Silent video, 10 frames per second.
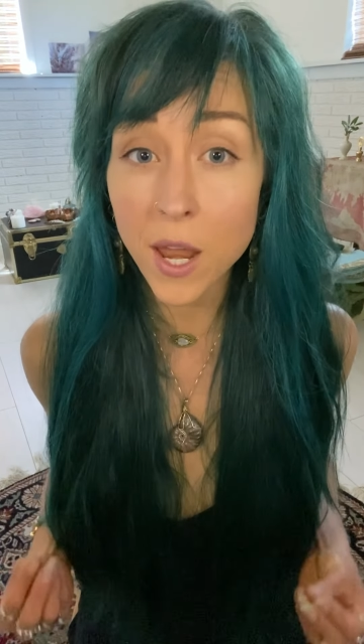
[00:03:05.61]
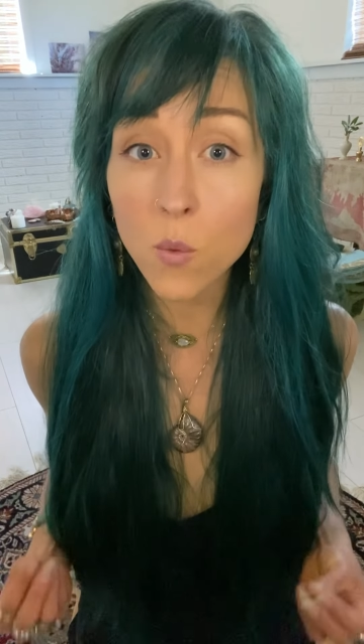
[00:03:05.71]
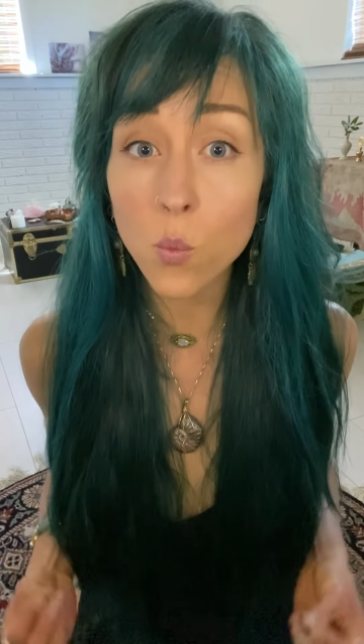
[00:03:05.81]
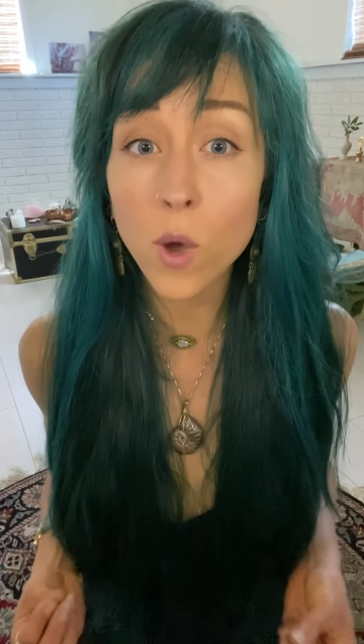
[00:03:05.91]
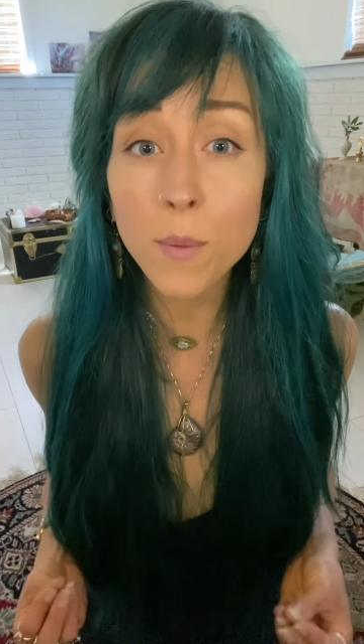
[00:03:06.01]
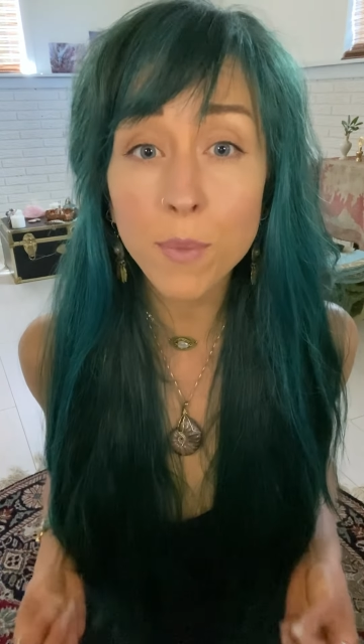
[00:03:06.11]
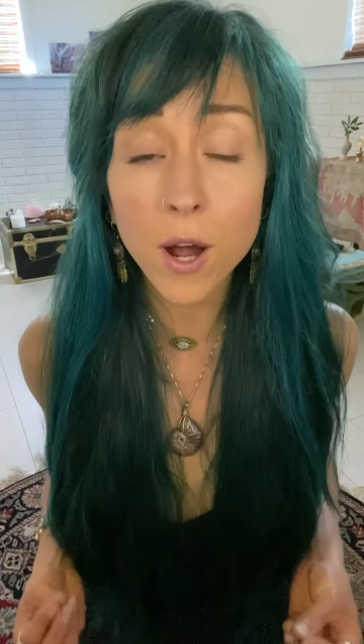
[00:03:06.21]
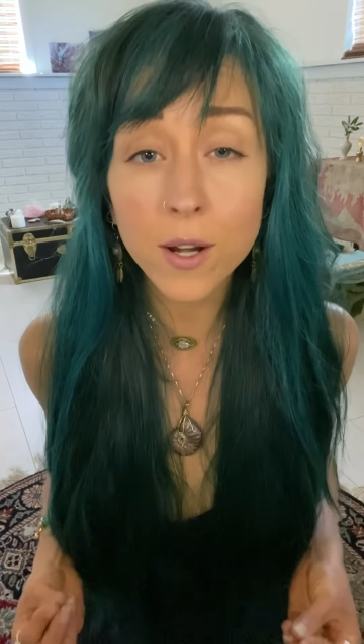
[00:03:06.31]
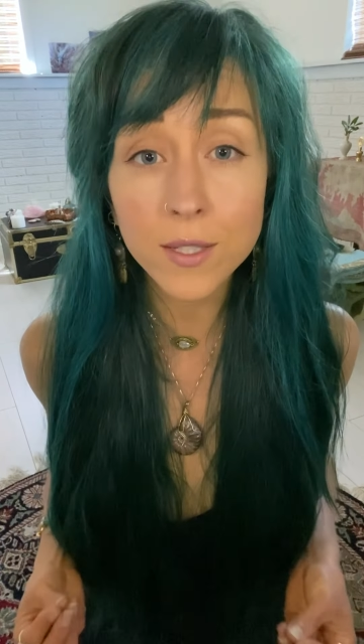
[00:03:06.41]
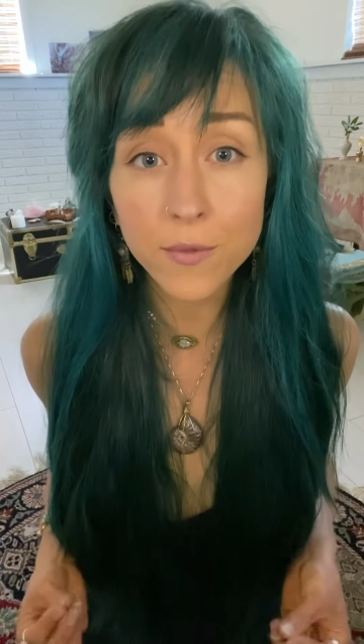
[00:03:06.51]
and what
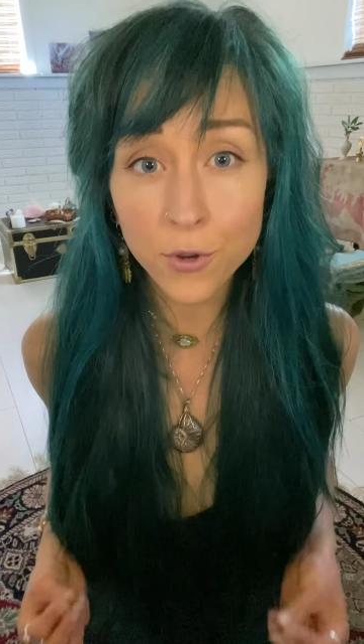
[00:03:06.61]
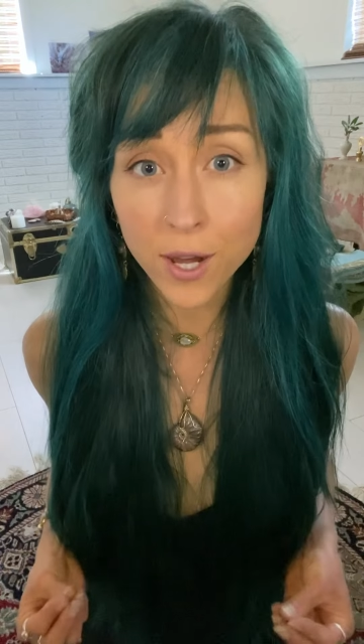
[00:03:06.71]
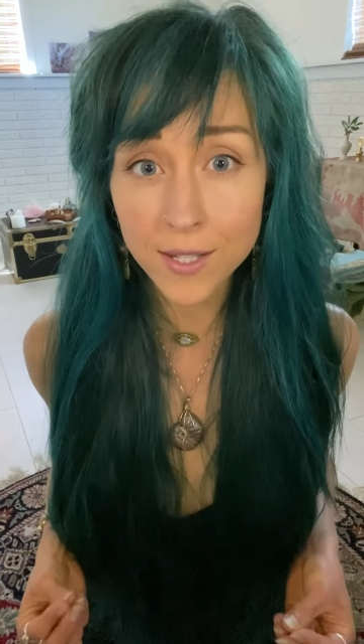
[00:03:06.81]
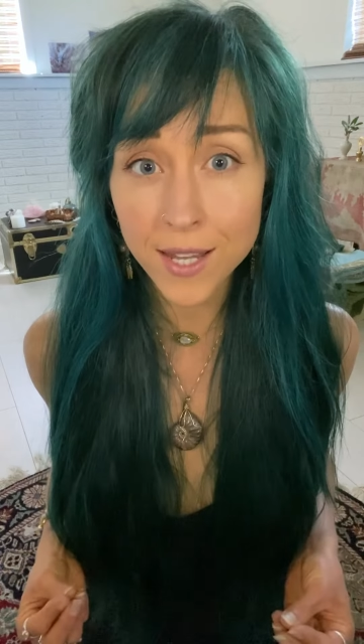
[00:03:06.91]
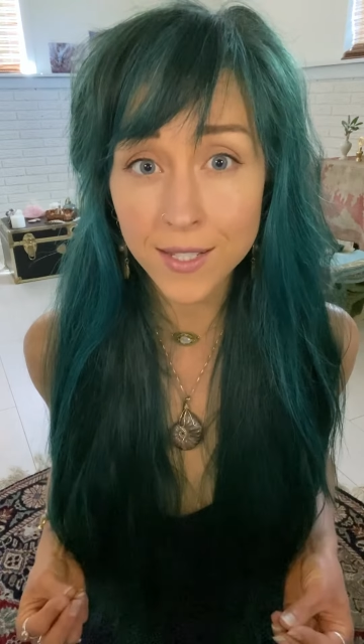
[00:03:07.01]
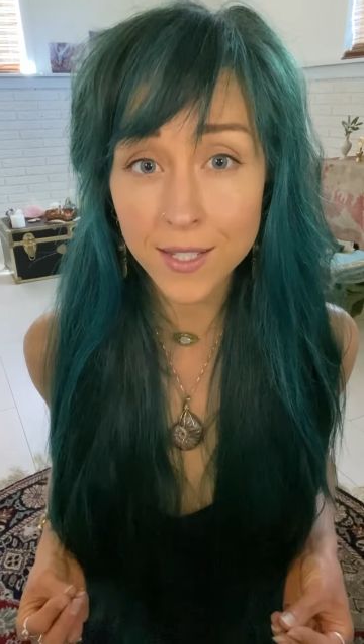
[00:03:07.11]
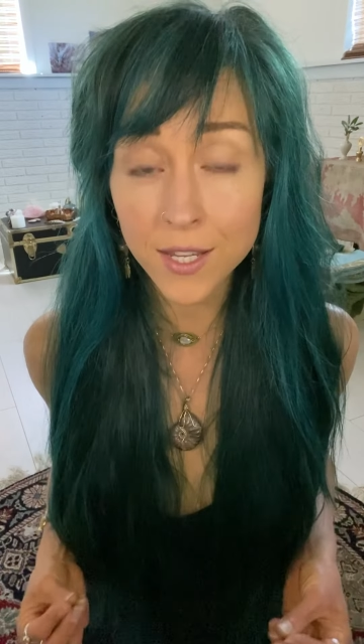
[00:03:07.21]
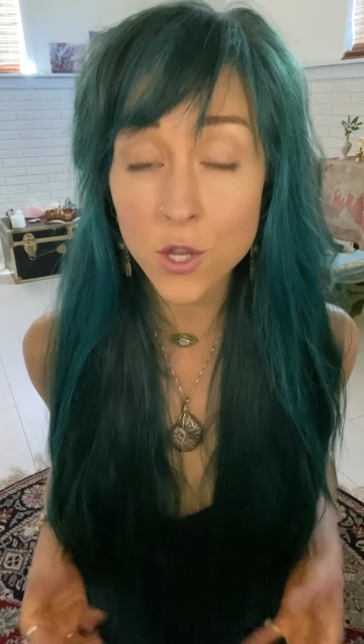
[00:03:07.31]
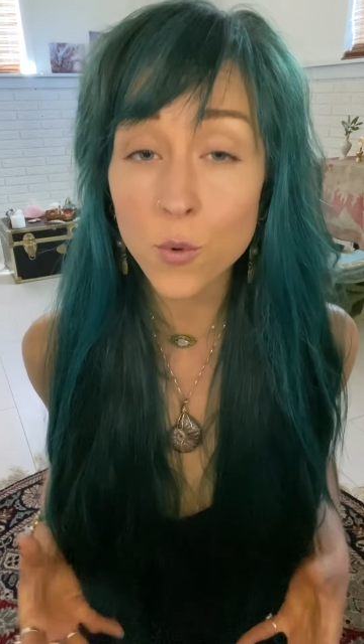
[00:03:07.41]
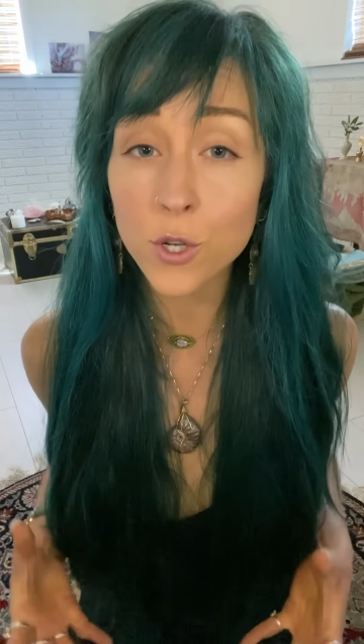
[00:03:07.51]
parts of your identity
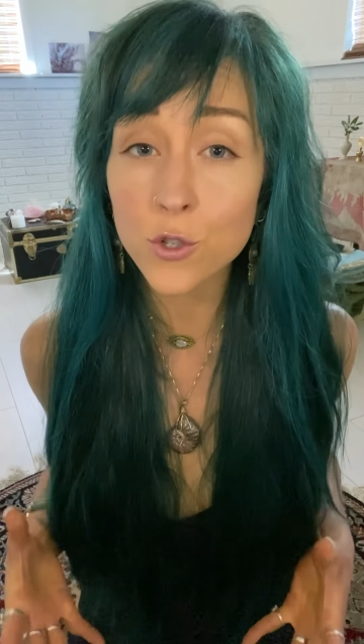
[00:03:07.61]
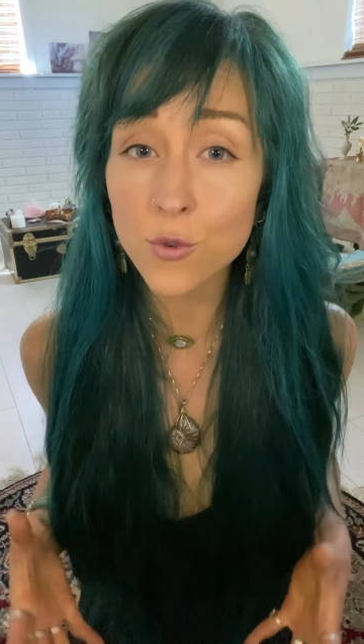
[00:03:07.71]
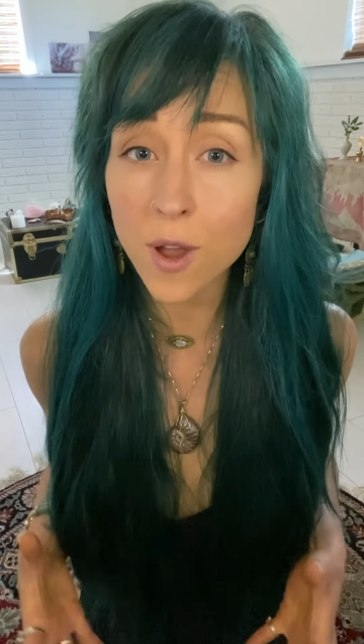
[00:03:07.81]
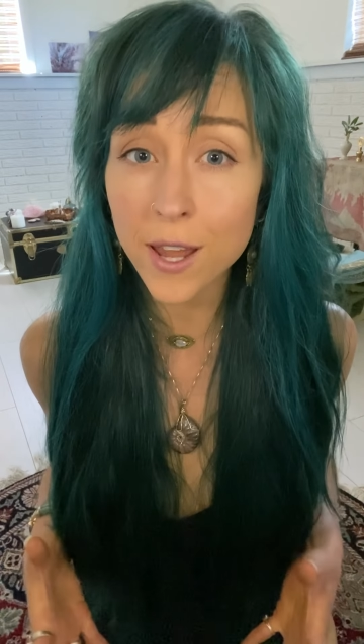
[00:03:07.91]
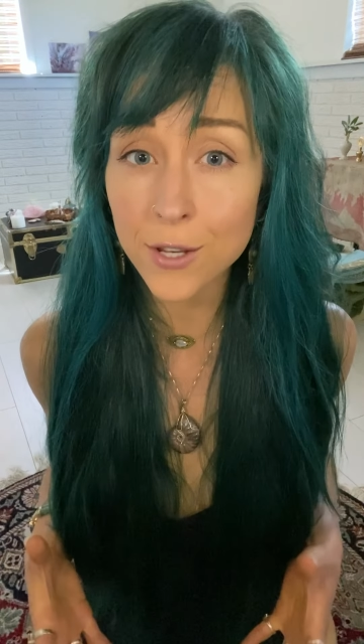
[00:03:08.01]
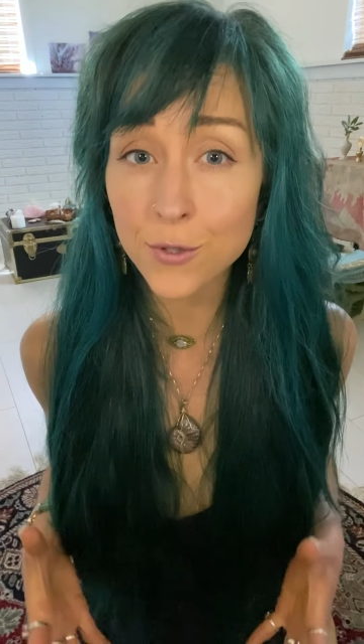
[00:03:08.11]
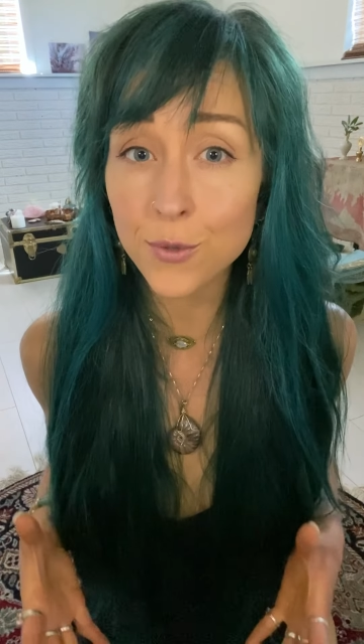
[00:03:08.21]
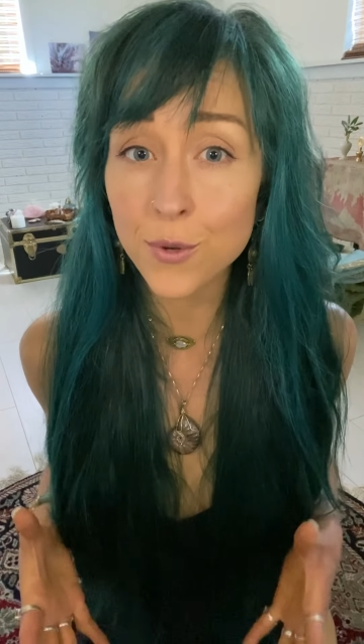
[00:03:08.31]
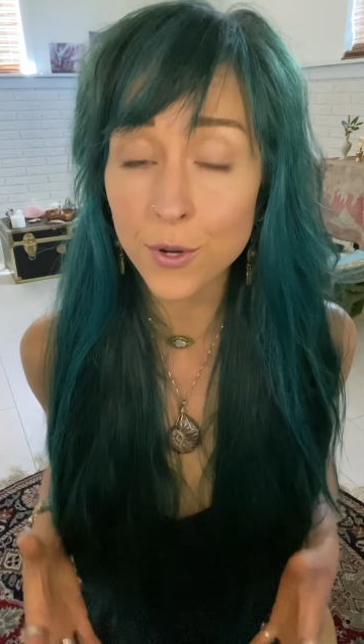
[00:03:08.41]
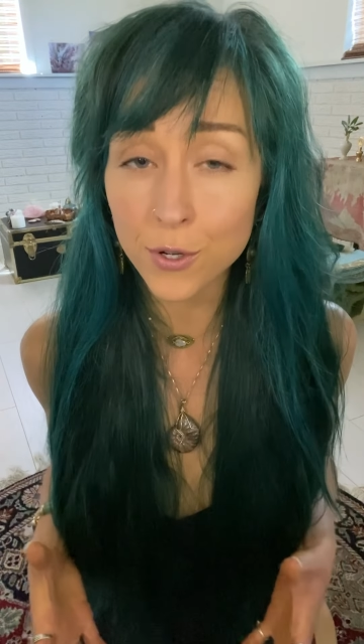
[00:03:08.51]
you are trying
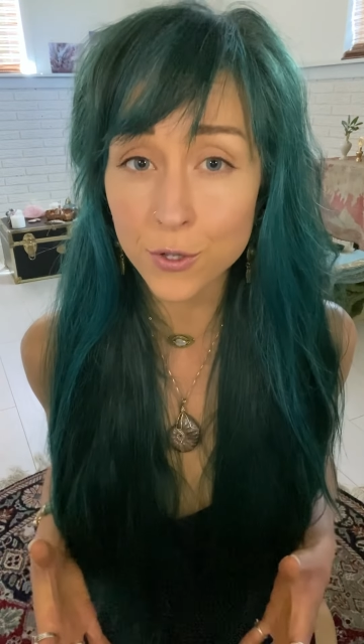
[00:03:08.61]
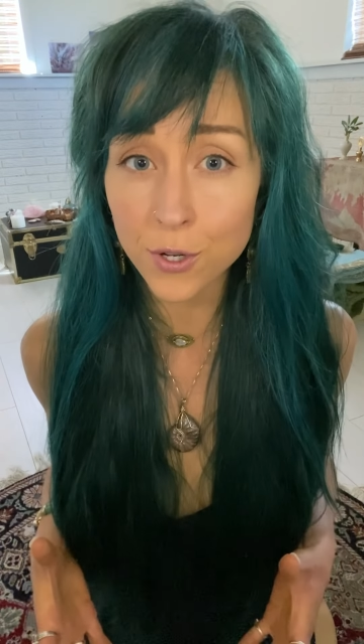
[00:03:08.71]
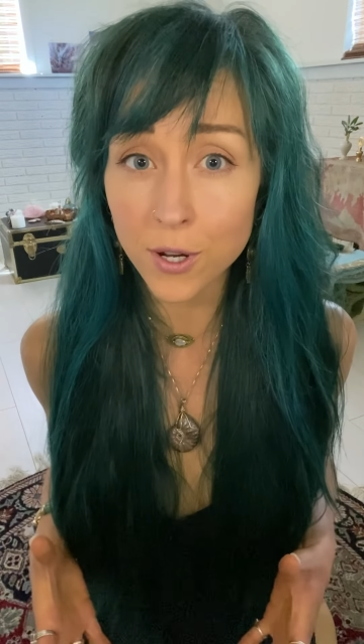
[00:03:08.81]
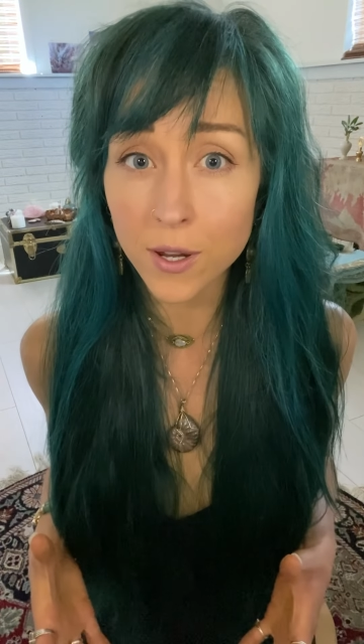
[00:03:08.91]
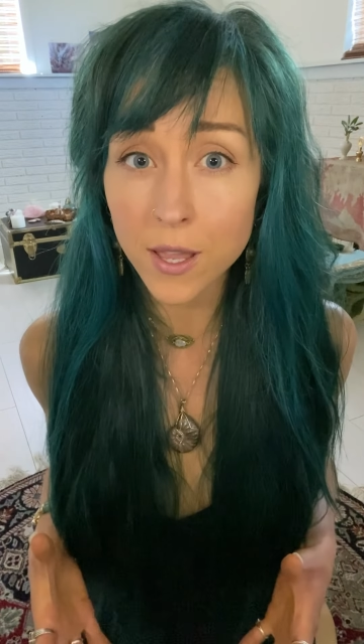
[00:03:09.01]
to nurture.